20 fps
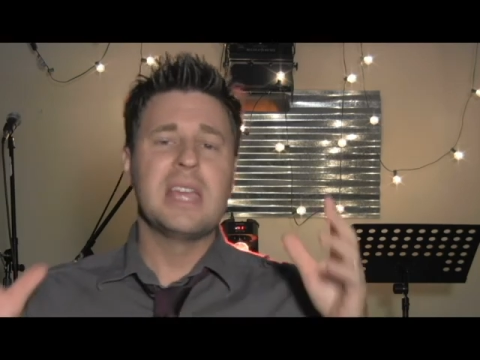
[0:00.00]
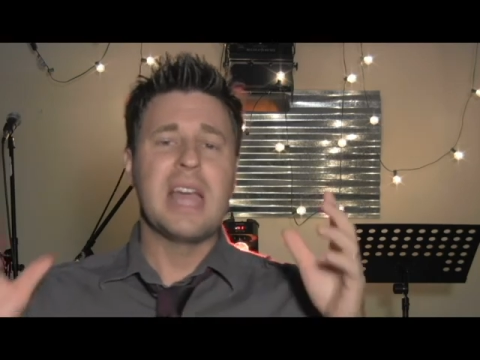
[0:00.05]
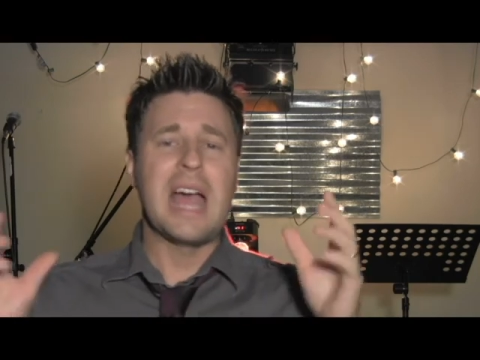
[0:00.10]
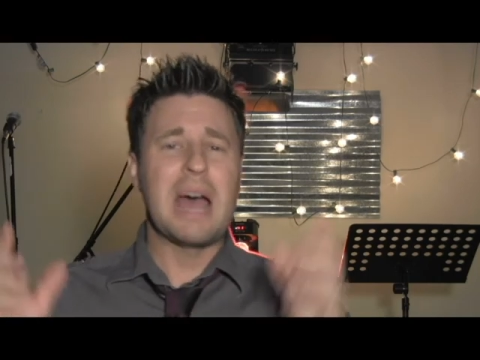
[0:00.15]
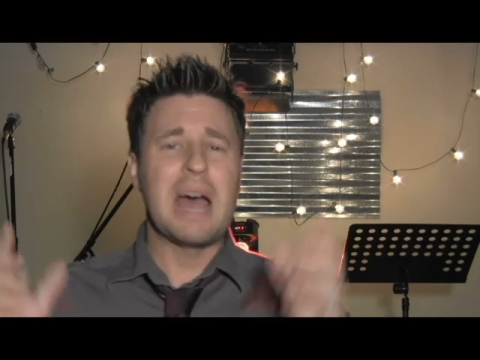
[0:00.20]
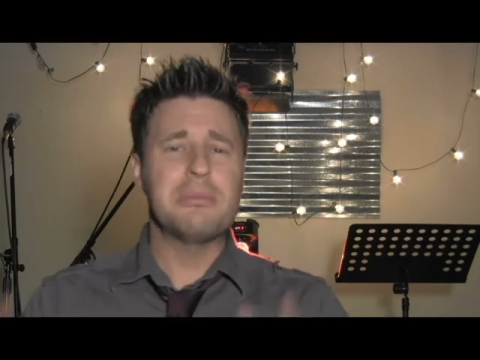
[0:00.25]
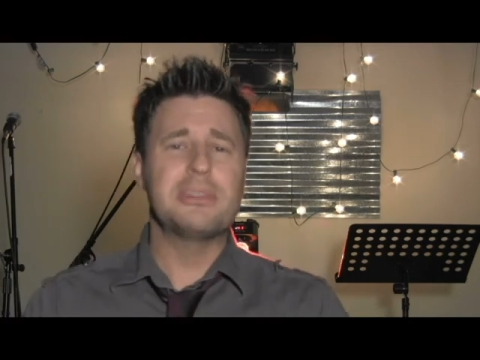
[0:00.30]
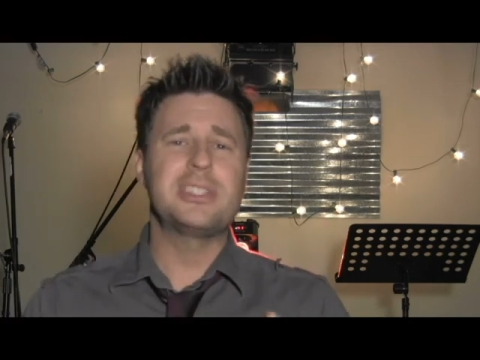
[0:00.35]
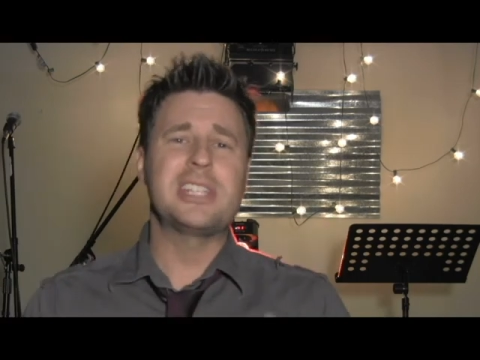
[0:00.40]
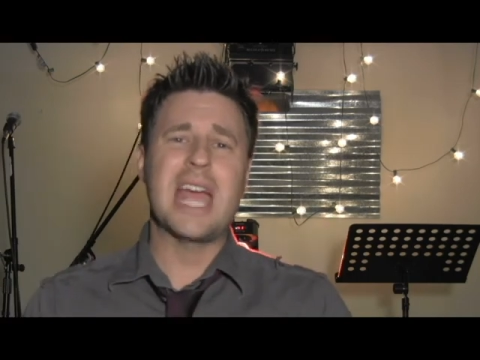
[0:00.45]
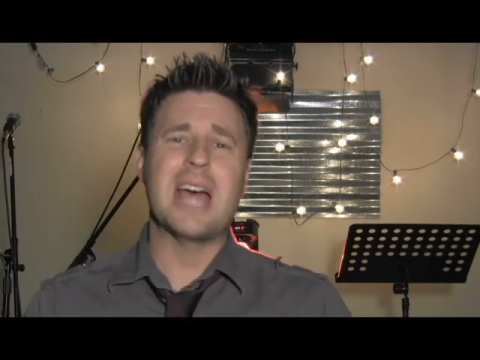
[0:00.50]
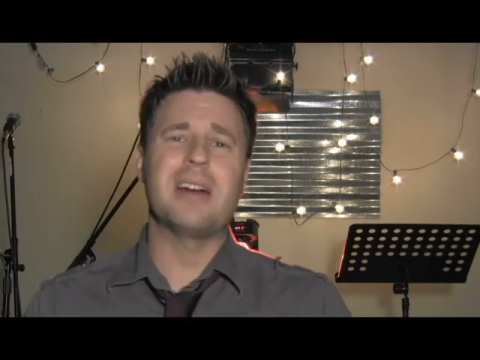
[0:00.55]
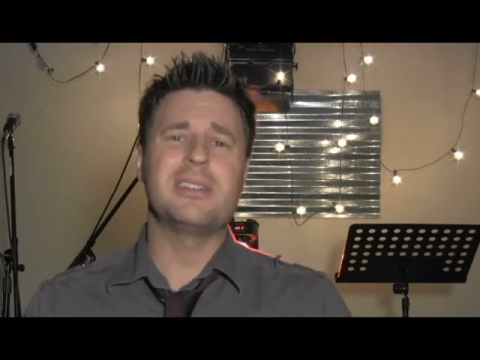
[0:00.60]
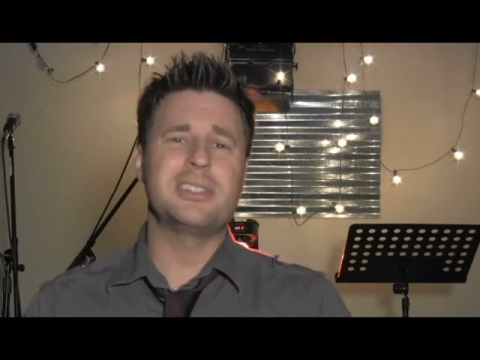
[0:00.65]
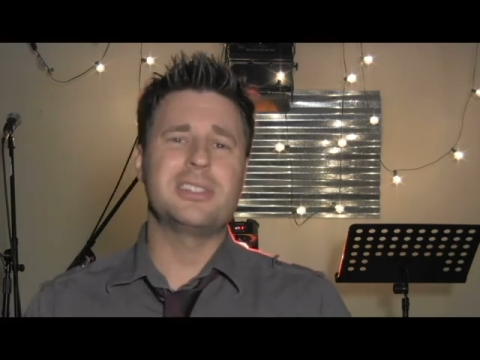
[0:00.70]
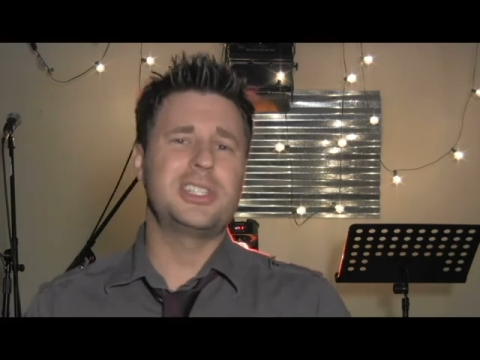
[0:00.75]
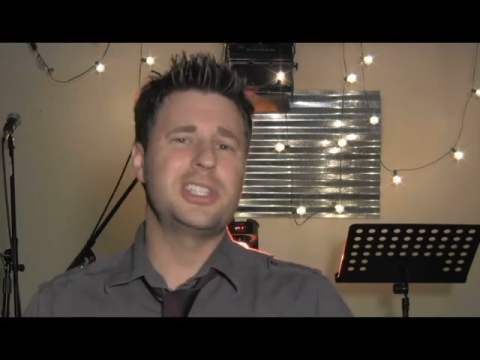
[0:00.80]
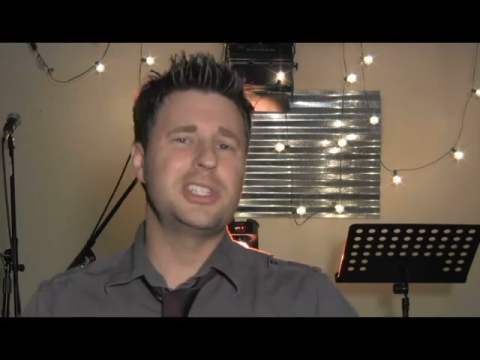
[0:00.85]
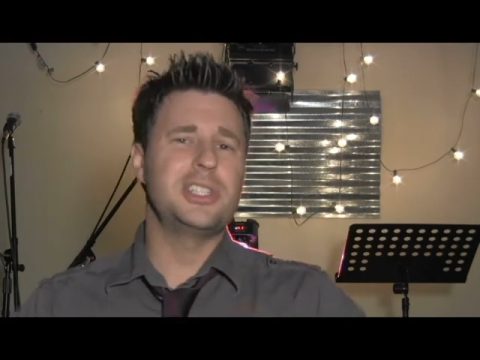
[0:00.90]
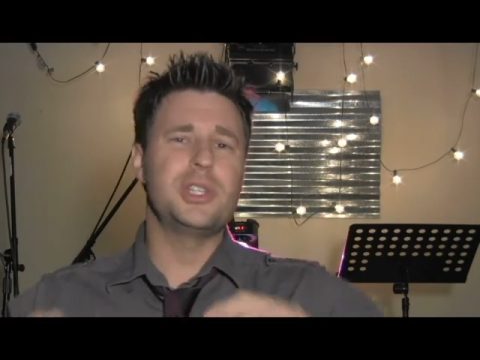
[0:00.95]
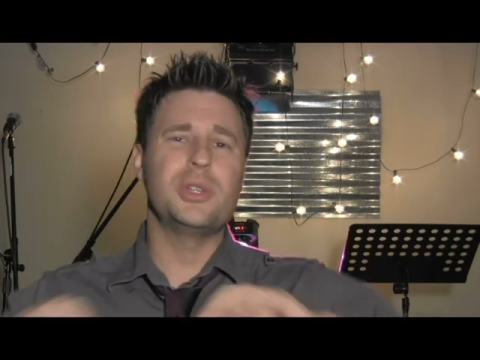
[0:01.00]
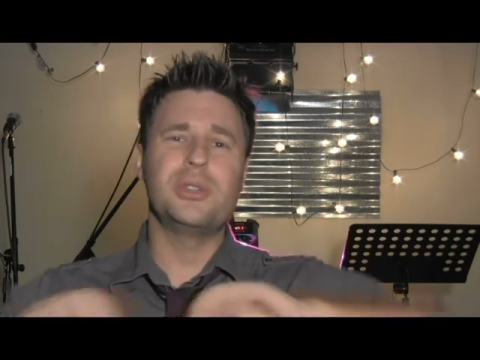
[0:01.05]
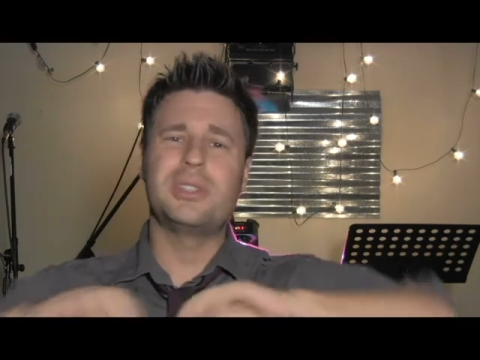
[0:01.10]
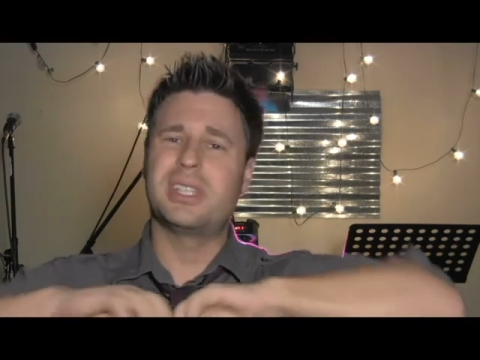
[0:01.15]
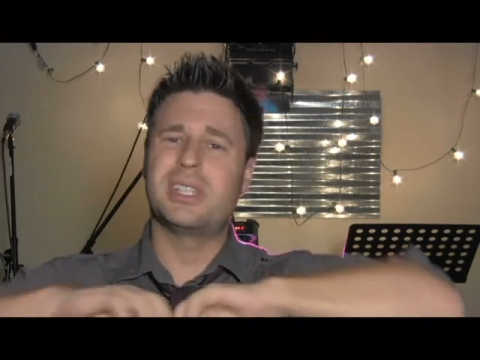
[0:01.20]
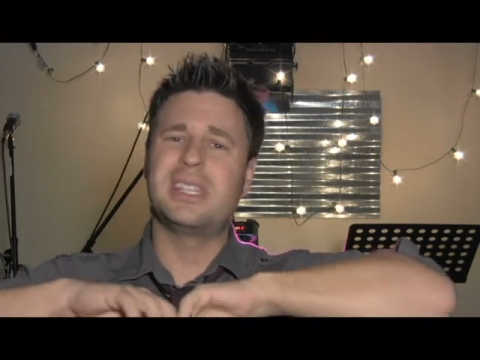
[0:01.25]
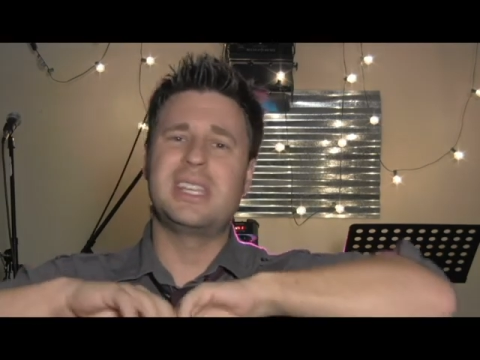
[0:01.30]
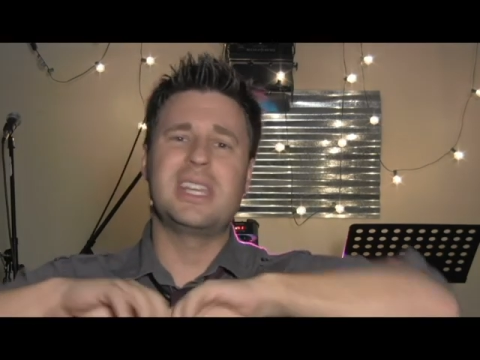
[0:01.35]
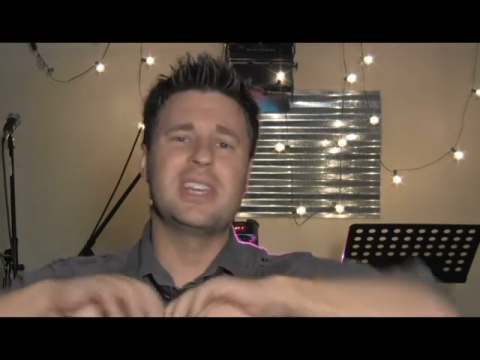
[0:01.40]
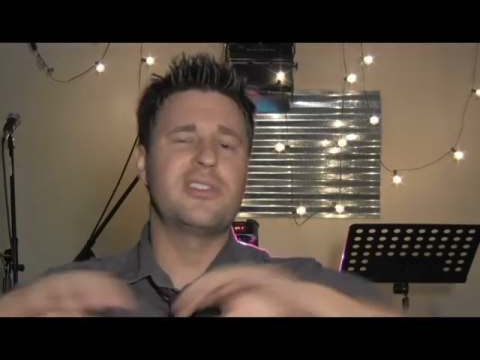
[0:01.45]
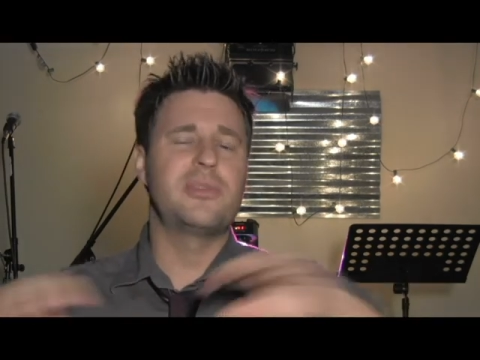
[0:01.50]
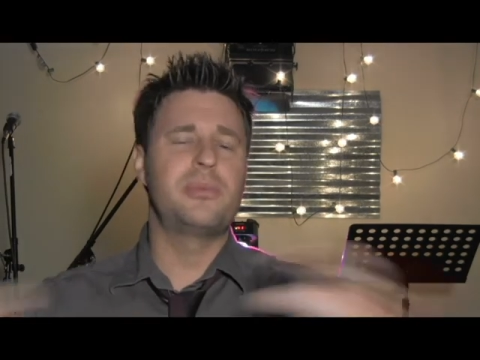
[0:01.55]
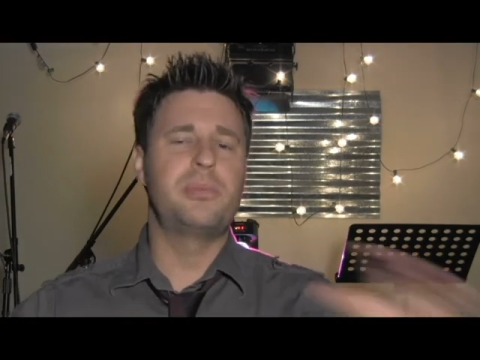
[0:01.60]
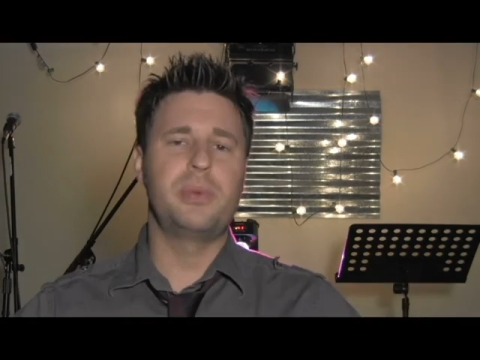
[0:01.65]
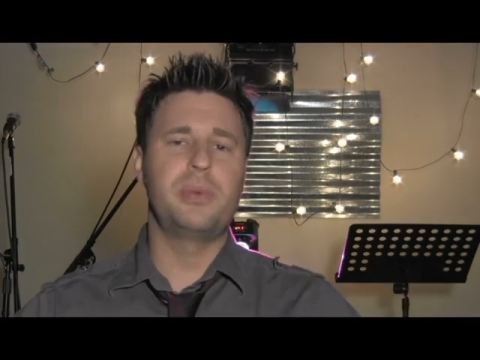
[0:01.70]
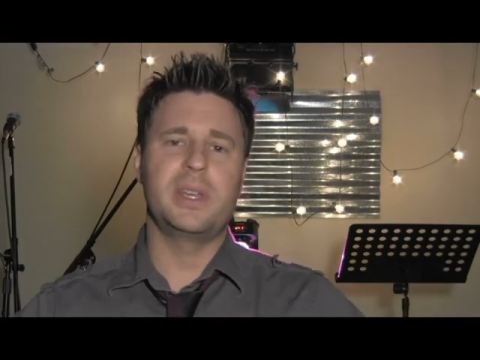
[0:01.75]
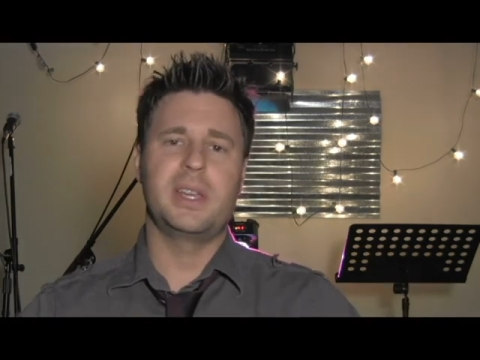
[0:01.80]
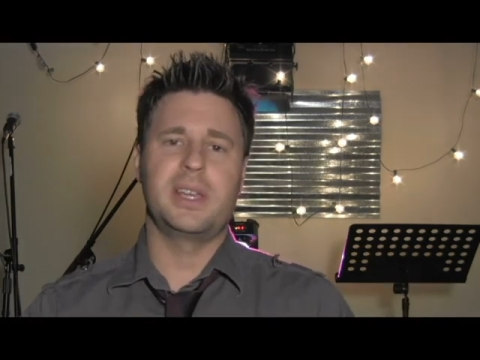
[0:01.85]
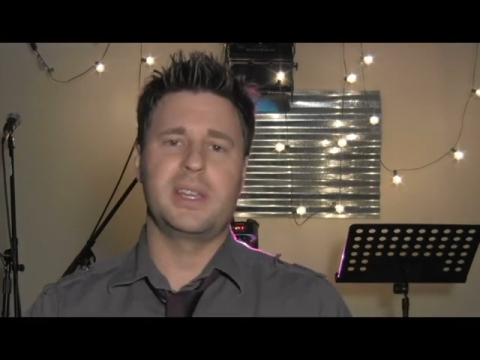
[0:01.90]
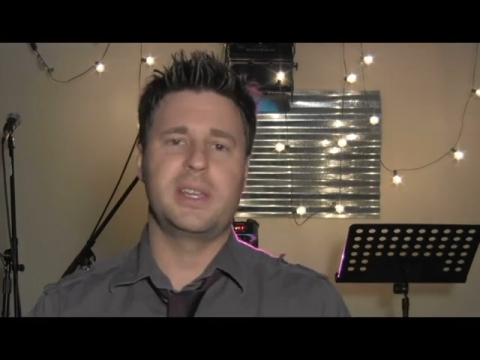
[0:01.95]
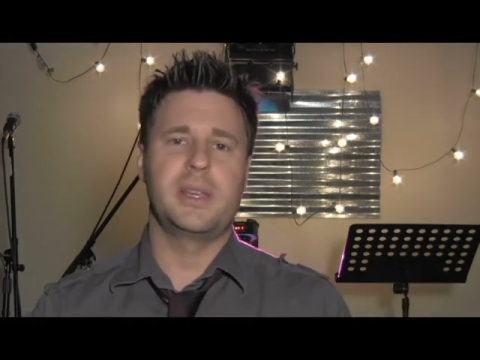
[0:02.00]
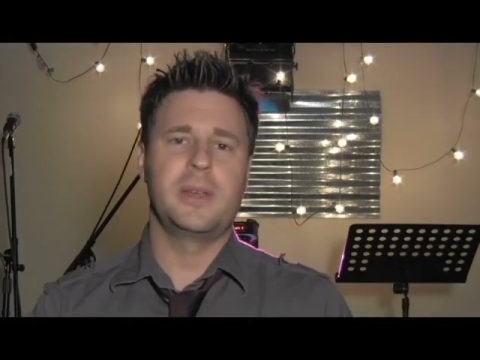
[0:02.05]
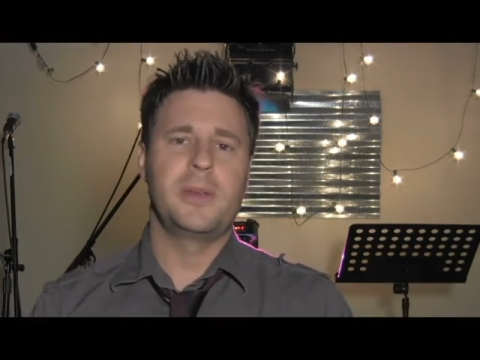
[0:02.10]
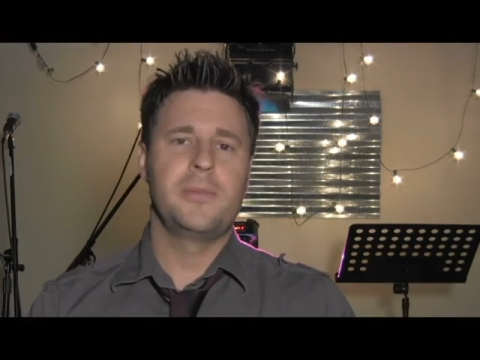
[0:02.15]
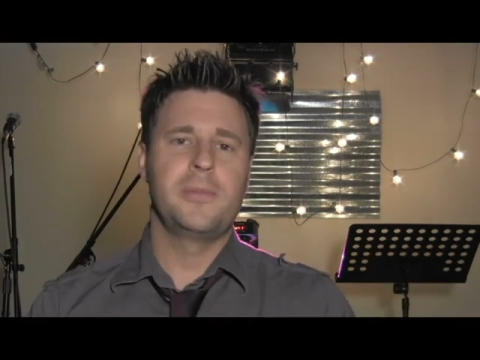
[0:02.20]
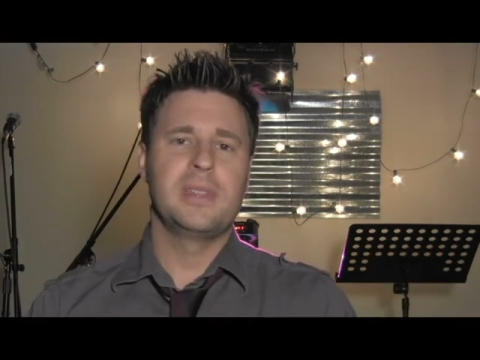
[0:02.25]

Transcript: I'm challenging you to give big.